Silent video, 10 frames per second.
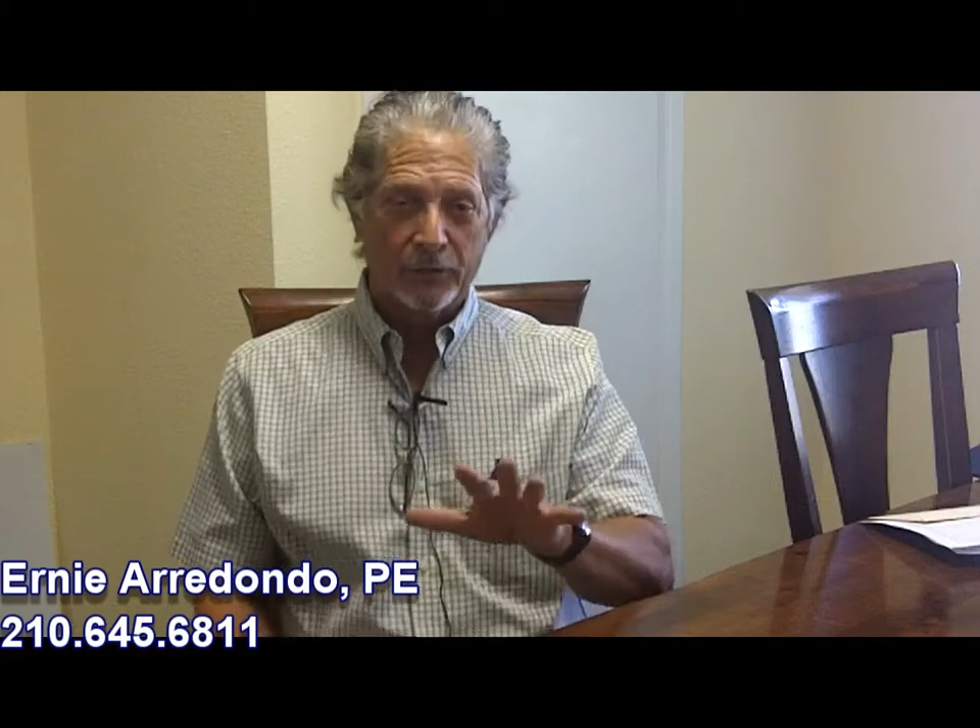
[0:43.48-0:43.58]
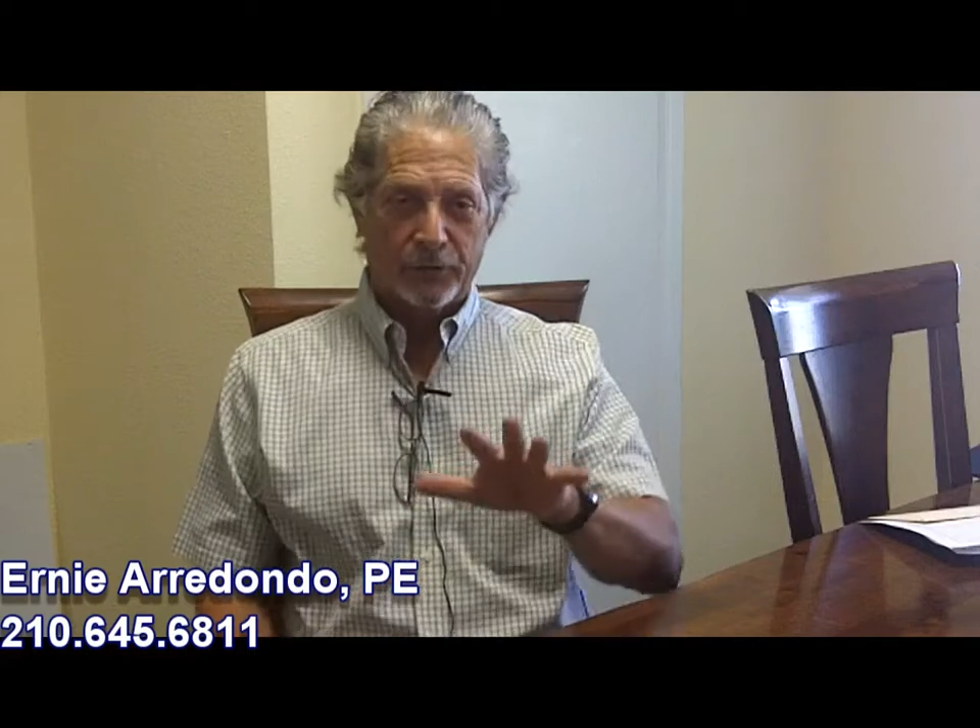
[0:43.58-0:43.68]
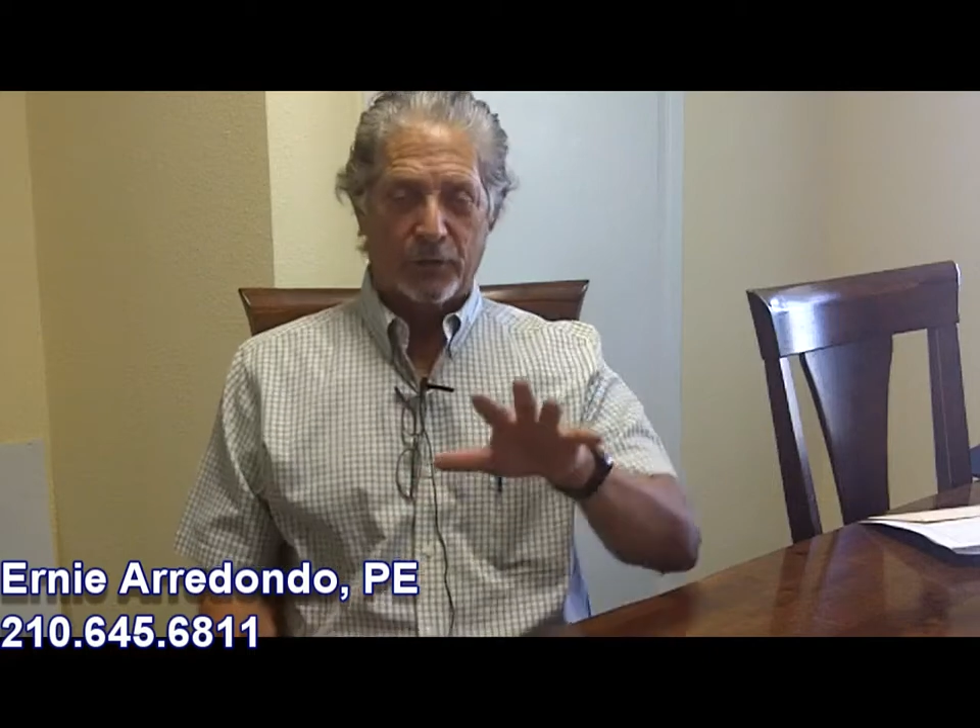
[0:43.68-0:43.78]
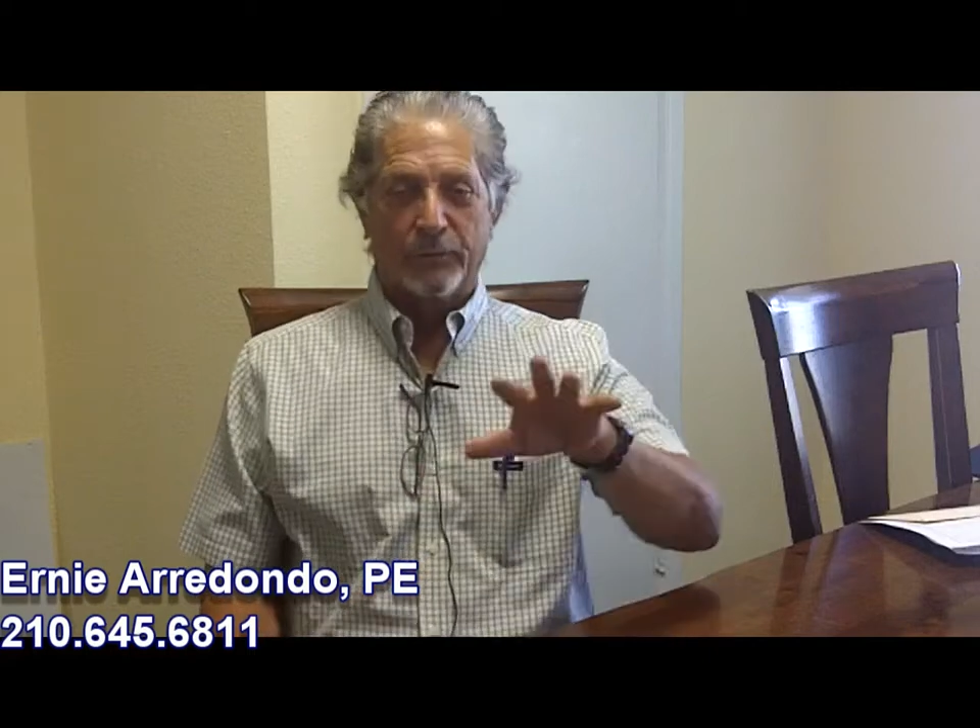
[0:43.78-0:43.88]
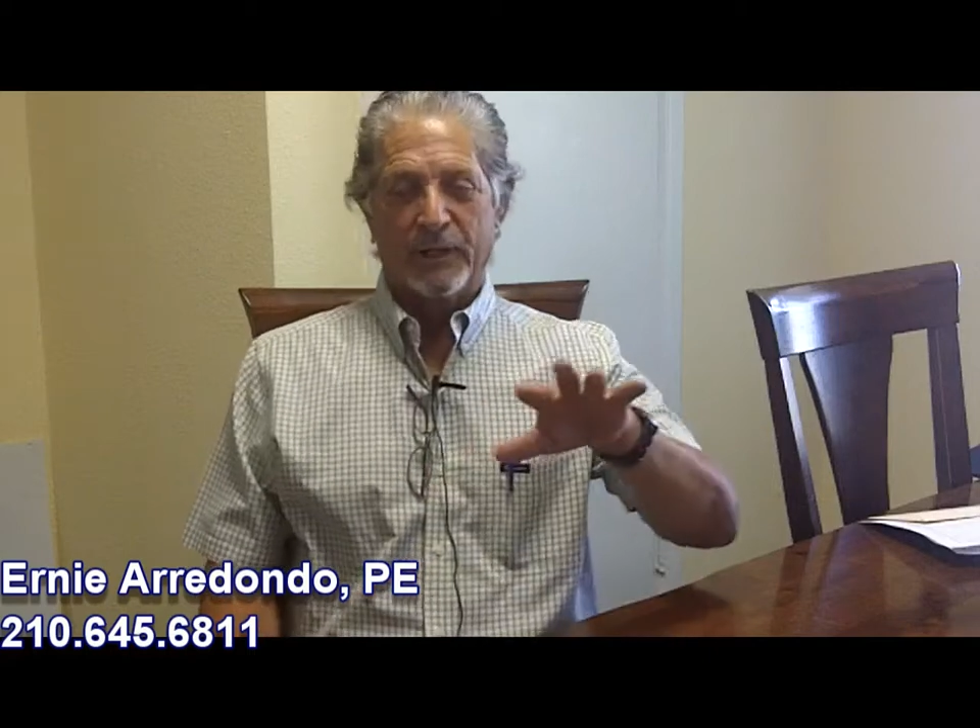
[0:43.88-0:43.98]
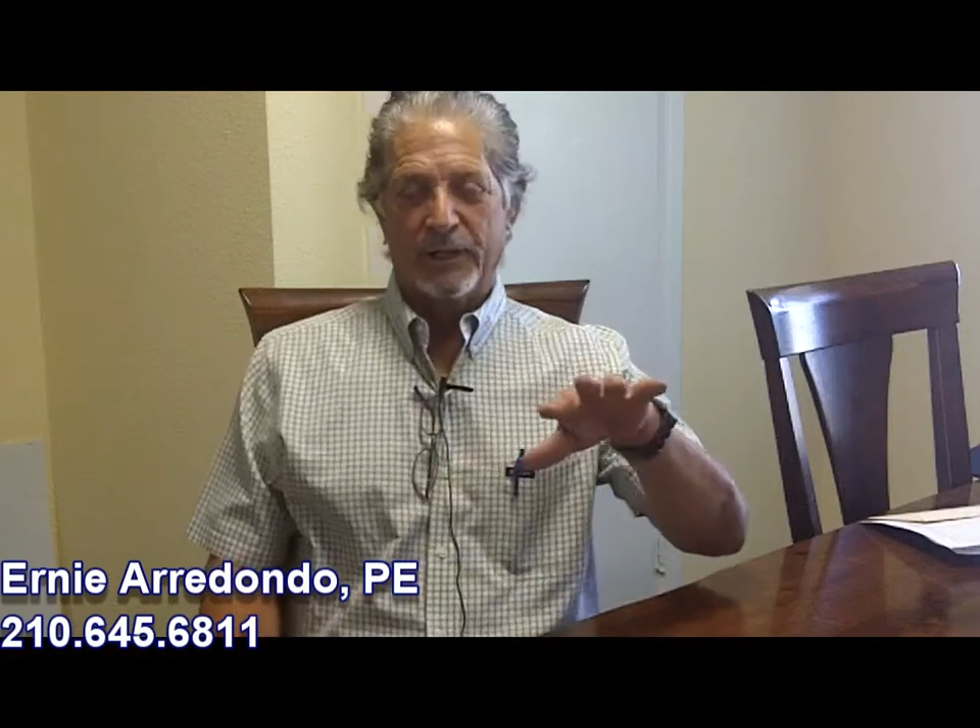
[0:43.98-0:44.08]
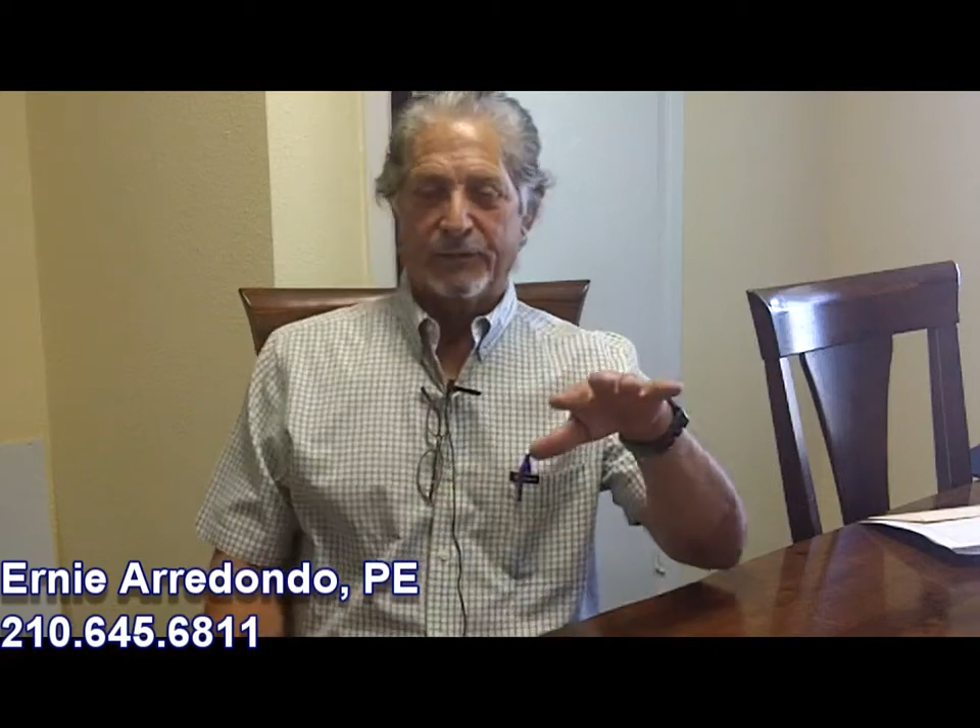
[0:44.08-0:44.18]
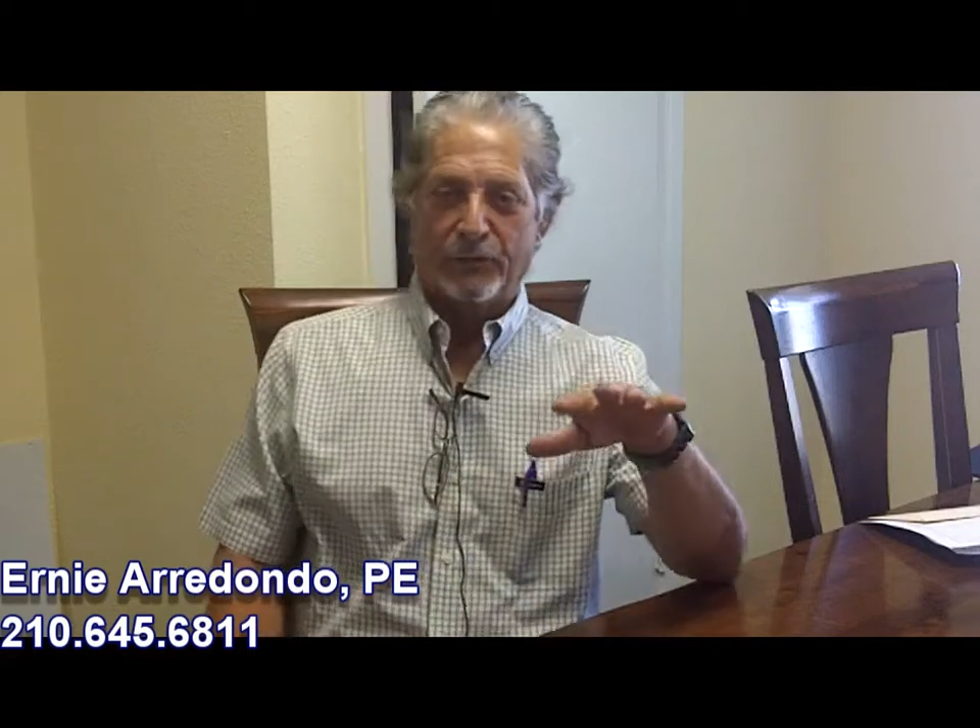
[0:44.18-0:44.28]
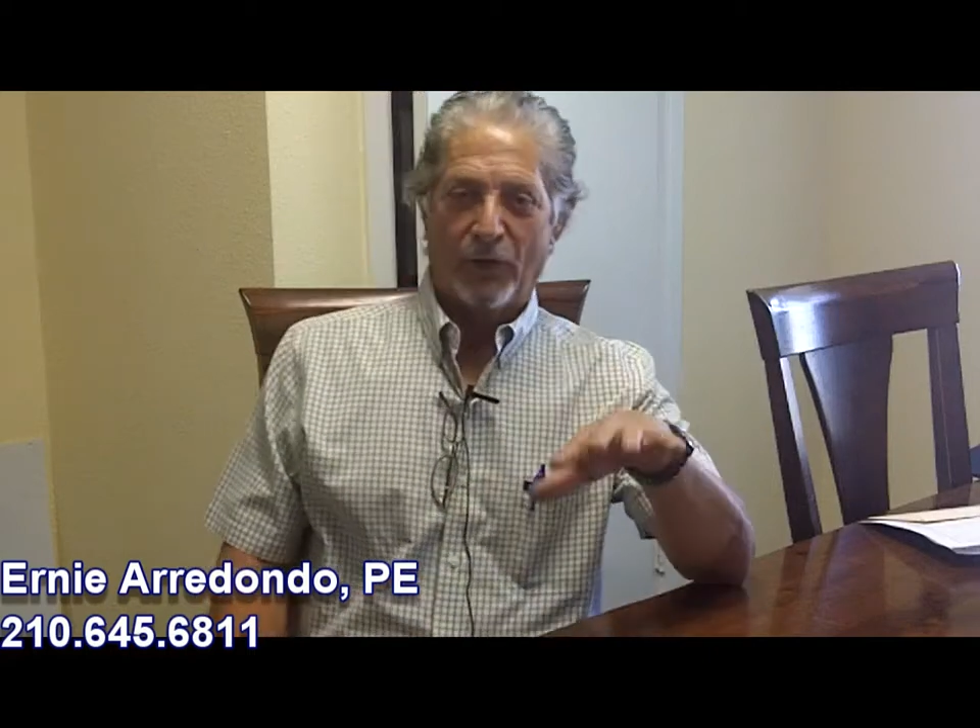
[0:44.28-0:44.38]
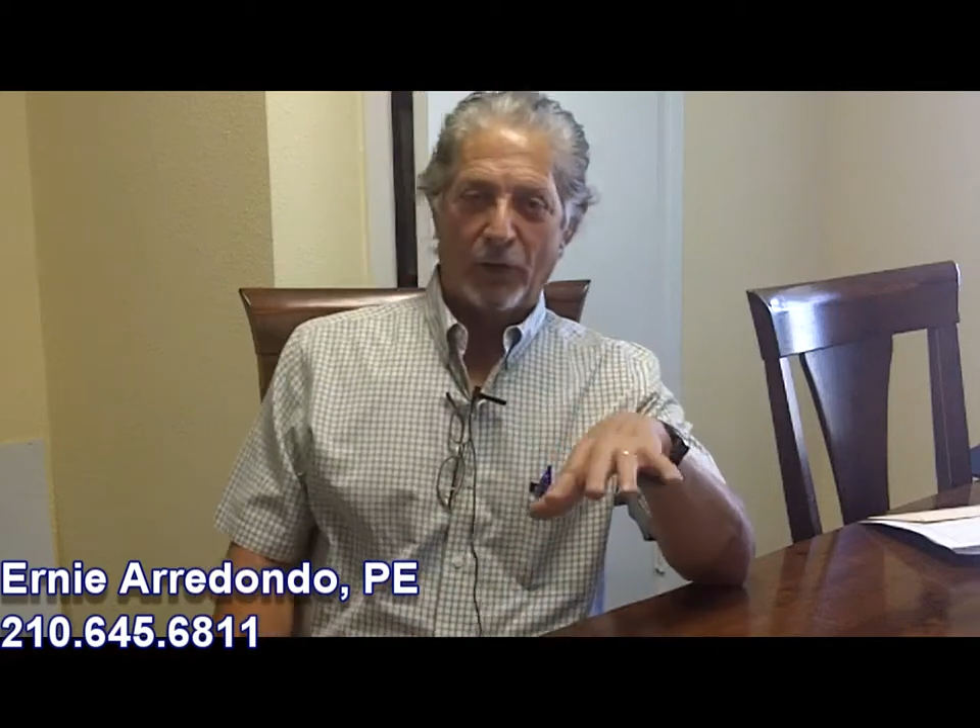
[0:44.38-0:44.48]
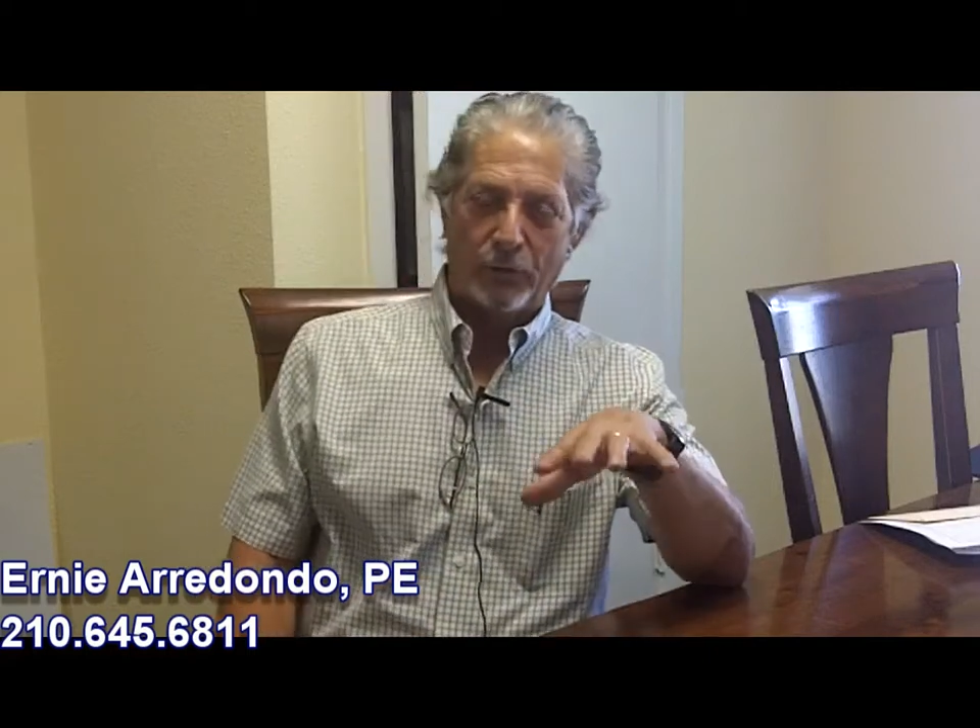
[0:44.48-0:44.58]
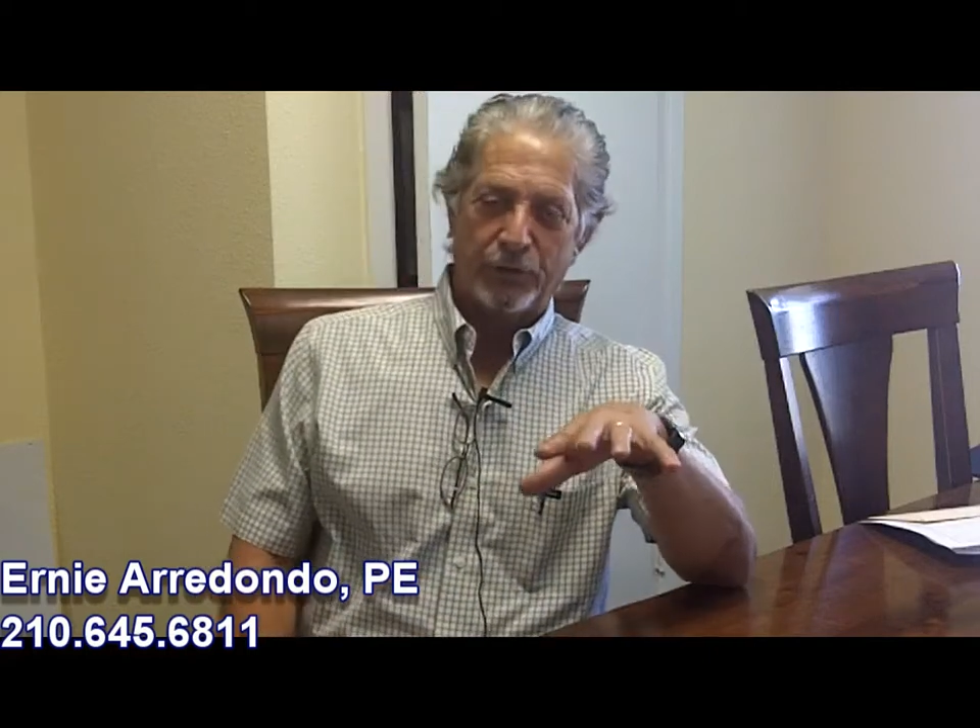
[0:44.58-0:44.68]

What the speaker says: So if you follow